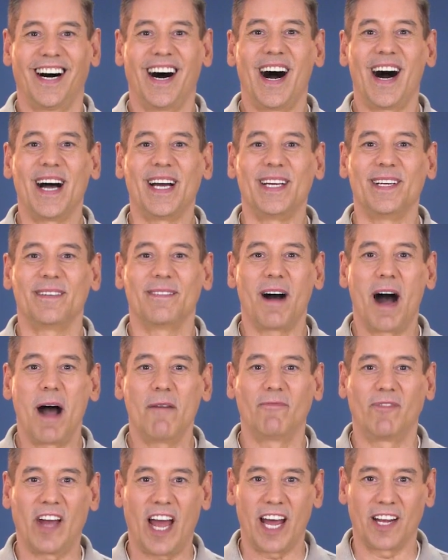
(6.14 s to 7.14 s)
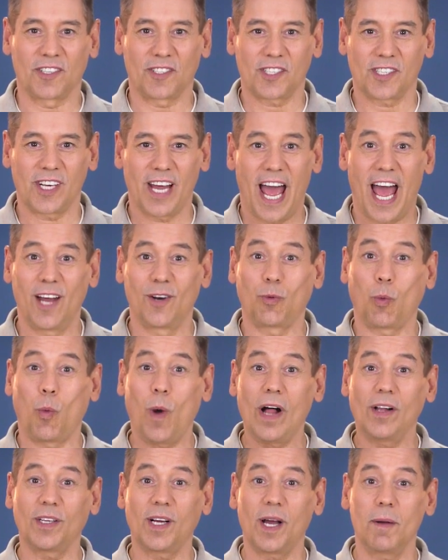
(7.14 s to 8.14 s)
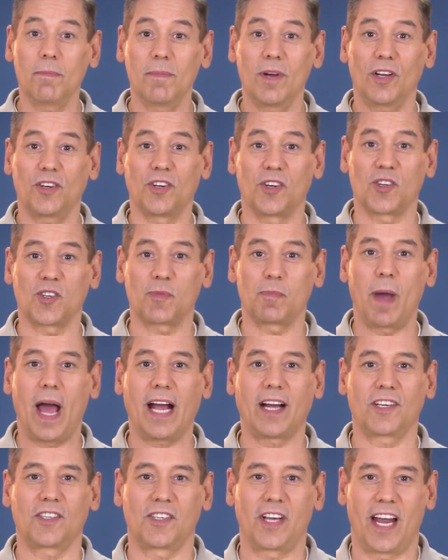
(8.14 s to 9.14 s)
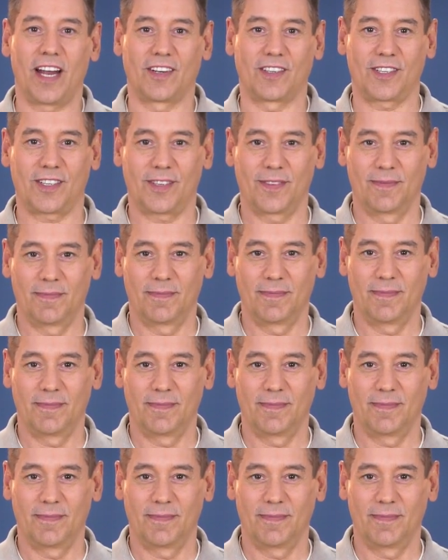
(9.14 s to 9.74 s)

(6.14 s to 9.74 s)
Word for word: Hi, I'm Vance, and welcome to SpecSense.